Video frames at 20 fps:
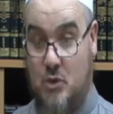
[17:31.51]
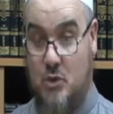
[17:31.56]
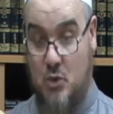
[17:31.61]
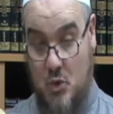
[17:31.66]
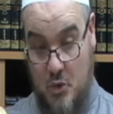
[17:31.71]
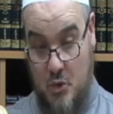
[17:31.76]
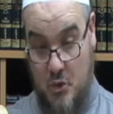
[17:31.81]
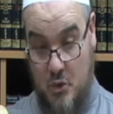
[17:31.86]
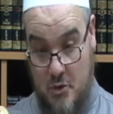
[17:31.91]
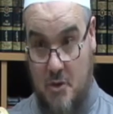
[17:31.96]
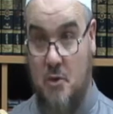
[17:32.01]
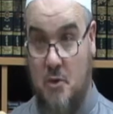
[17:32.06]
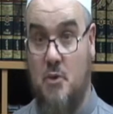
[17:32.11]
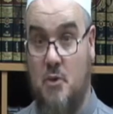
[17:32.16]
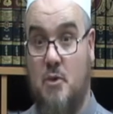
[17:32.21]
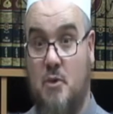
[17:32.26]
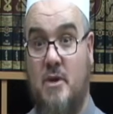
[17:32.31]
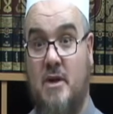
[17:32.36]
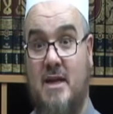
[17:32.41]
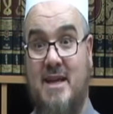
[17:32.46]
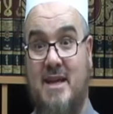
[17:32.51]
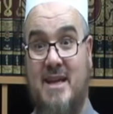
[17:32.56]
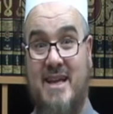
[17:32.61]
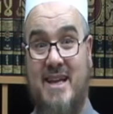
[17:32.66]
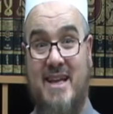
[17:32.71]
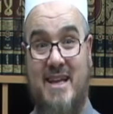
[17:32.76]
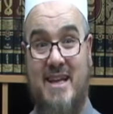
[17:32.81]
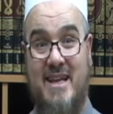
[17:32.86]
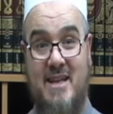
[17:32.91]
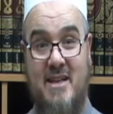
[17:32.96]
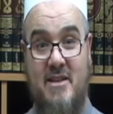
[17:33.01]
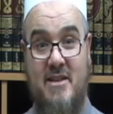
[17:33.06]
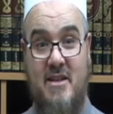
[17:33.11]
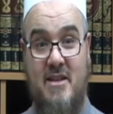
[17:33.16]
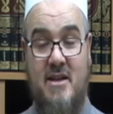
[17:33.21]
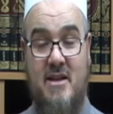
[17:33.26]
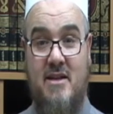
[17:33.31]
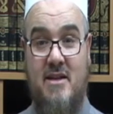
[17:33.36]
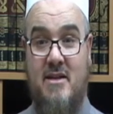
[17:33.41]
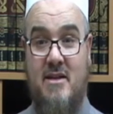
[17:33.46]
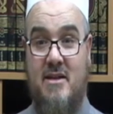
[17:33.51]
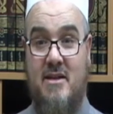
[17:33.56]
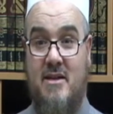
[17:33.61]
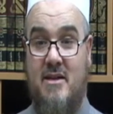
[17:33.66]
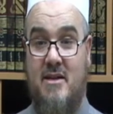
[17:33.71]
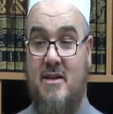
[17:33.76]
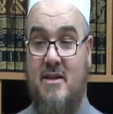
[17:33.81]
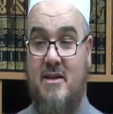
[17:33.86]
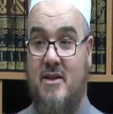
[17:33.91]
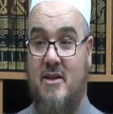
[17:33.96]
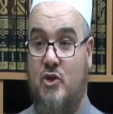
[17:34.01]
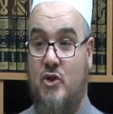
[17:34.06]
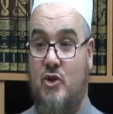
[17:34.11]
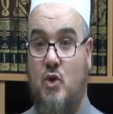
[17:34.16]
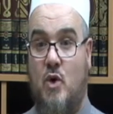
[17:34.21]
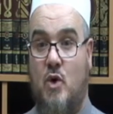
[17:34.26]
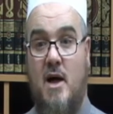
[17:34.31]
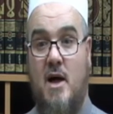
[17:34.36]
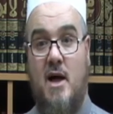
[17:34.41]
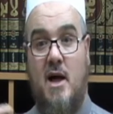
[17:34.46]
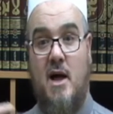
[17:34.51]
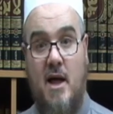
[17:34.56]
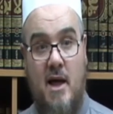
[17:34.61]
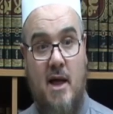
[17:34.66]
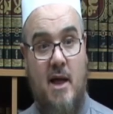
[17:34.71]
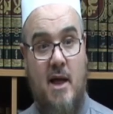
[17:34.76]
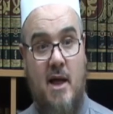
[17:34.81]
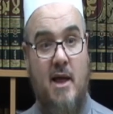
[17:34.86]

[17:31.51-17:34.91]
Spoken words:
to go through the dua,